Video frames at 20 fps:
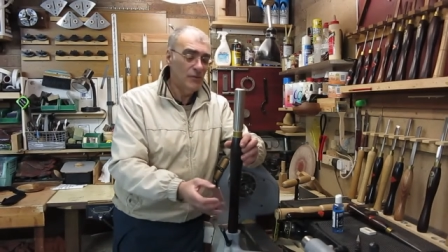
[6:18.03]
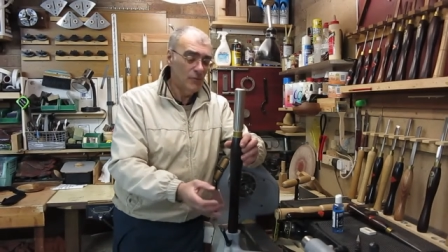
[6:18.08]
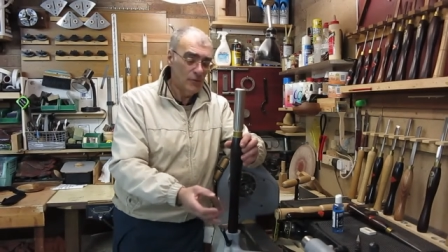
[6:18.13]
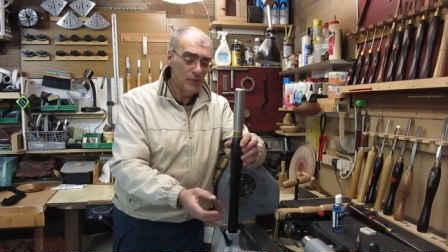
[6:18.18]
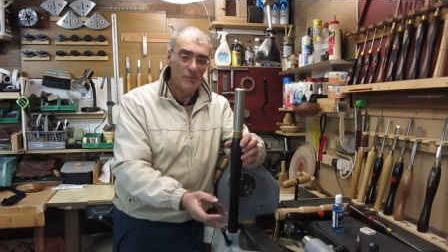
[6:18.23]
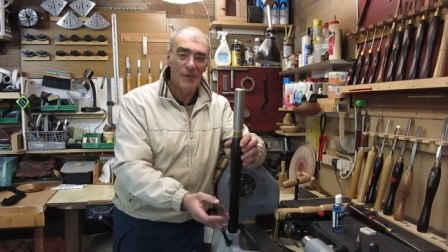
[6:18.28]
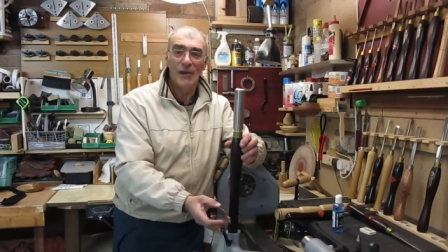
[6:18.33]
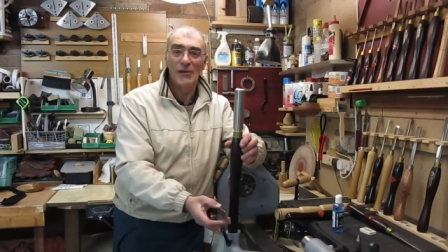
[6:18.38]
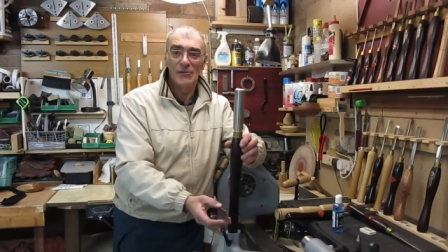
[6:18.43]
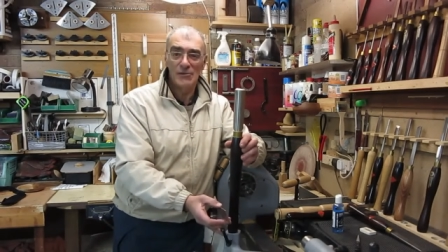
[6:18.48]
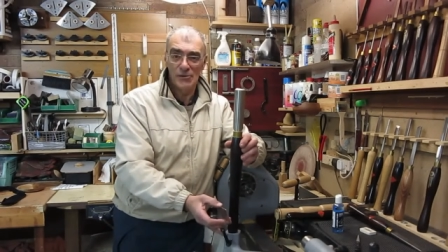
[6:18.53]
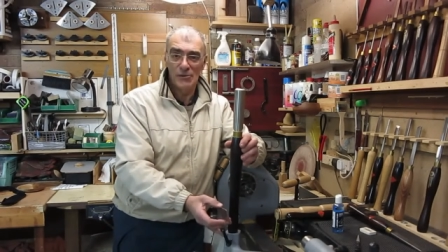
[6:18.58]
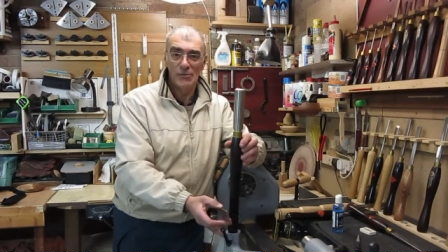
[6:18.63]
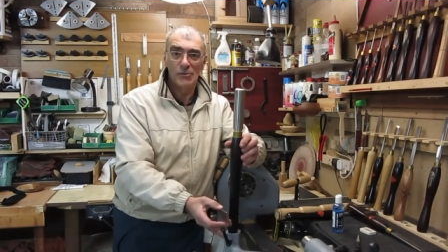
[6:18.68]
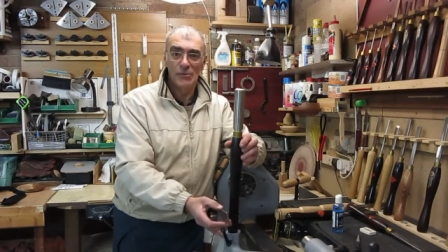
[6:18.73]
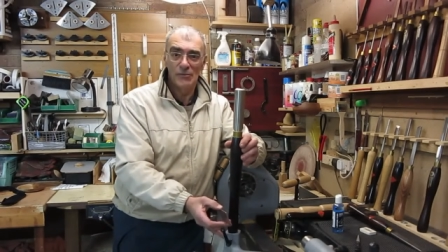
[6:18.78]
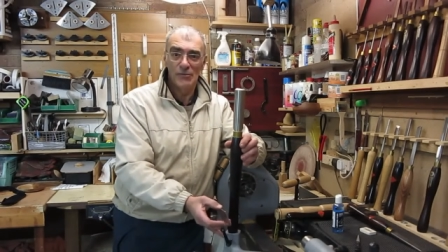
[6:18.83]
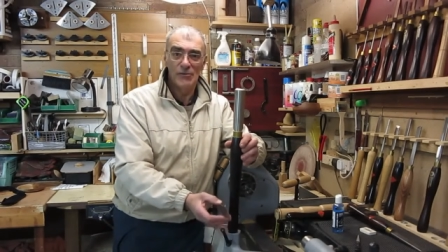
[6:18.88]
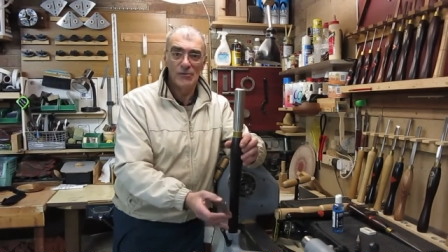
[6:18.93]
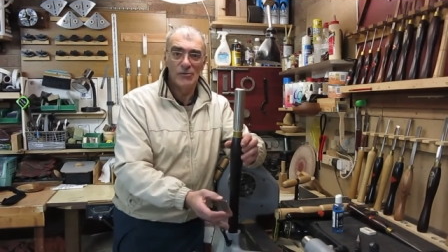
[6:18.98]
or the
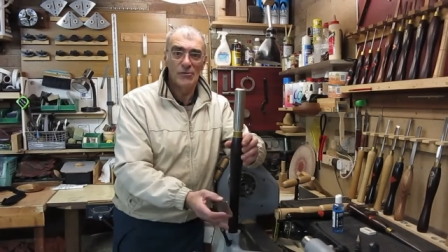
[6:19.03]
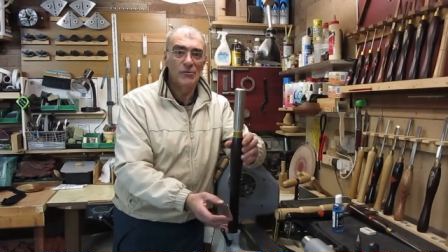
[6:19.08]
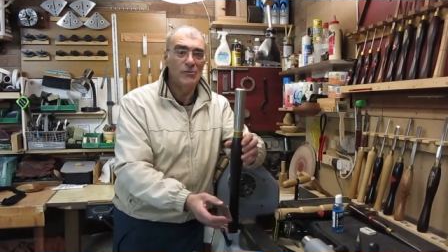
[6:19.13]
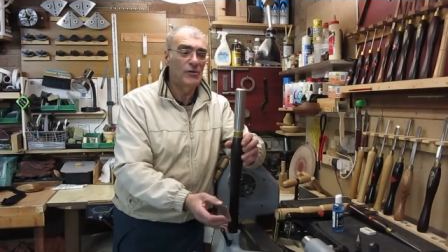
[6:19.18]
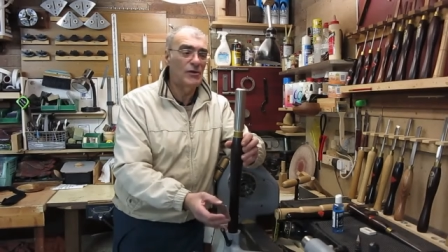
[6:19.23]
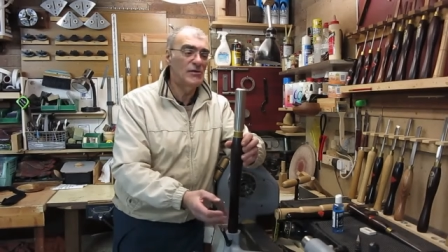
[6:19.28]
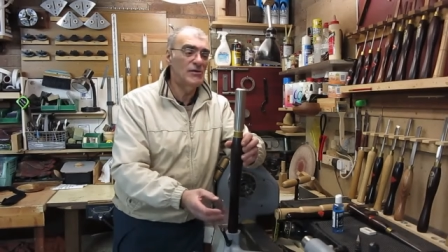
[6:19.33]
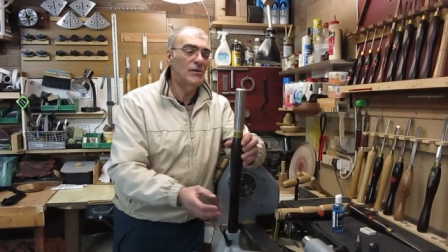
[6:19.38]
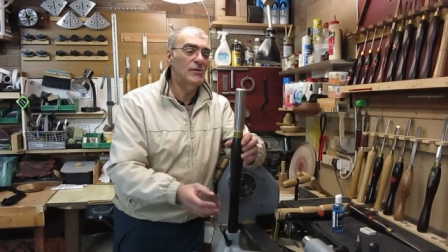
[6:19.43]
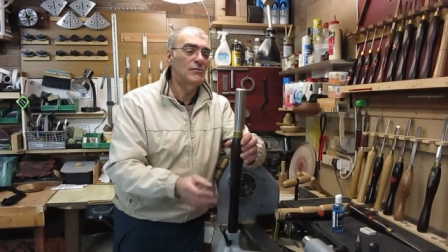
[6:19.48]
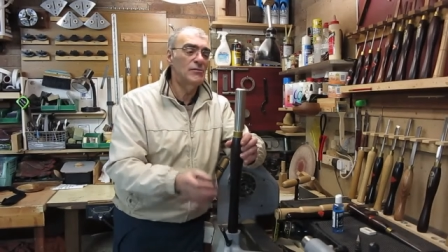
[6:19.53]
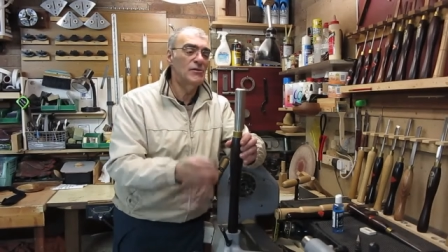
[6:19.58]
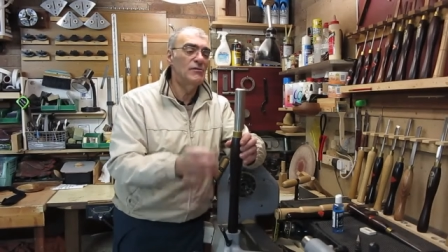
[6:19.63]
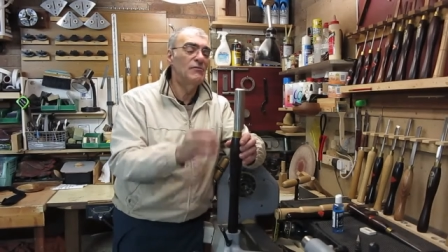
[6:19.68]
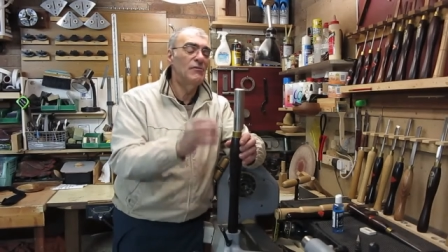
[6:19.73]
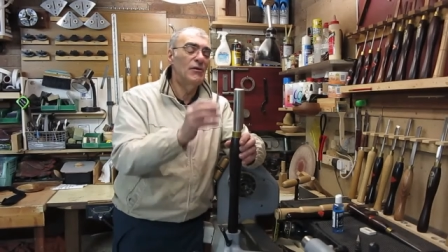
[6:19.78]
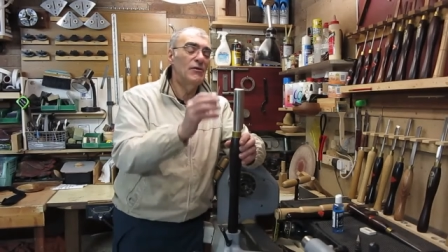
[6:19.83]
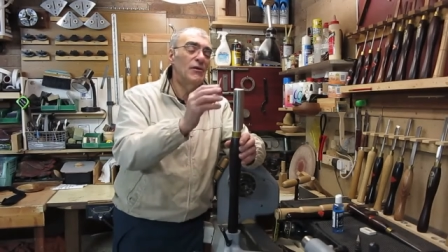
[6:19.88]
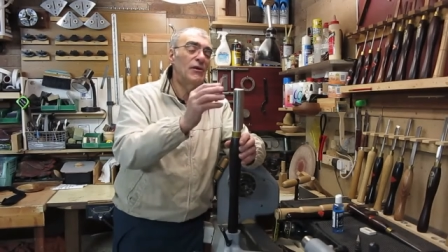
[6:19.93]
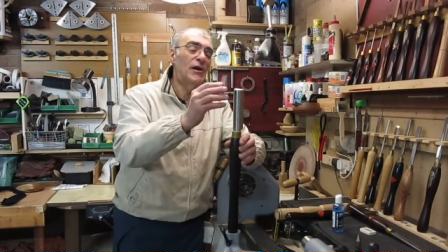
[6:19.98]
banjo of the tool rest comes in
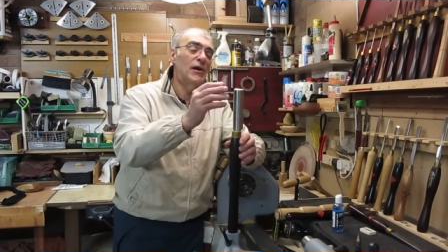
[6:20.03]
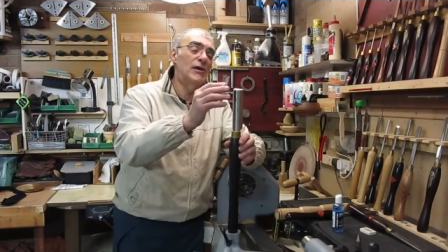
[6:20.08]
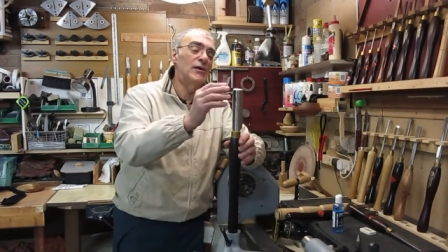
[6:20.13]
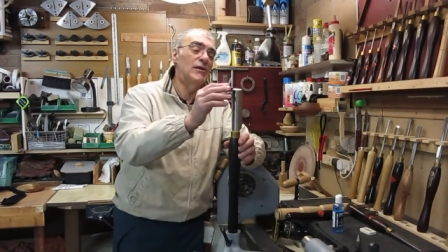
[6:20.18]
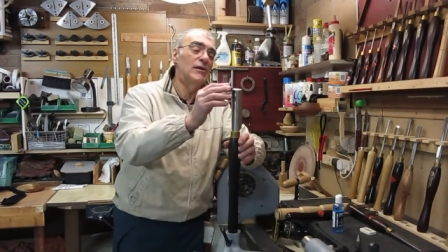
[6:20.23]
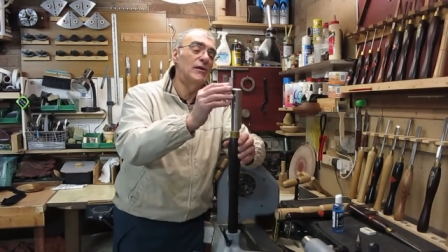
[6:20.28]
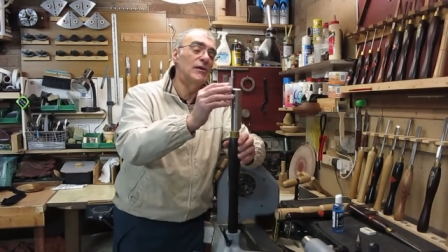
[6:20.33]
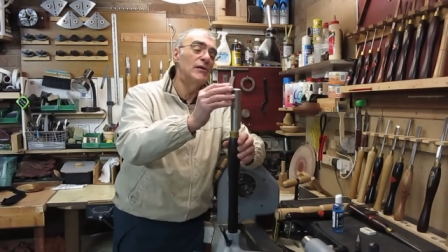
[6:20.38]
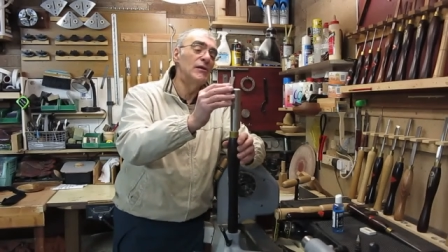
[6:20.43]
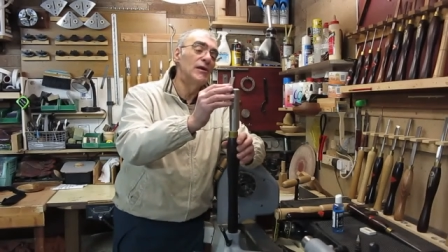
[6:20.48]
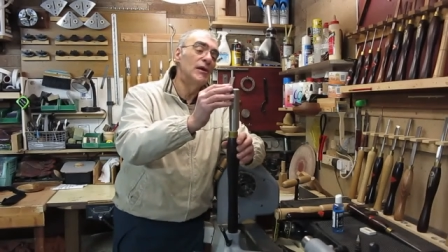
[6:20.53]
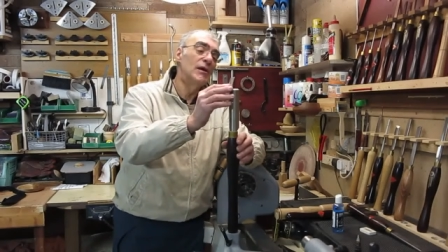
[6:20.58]
very handy,